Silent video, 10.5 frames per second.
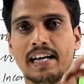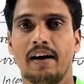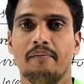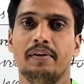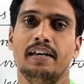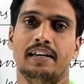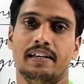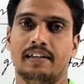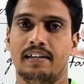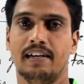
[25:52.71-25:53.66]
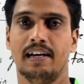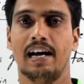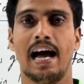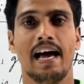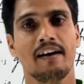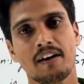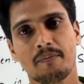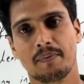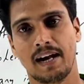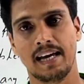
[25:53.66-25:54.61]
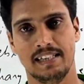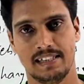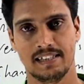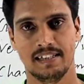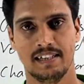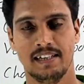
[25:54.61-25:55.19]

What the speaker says: having higher price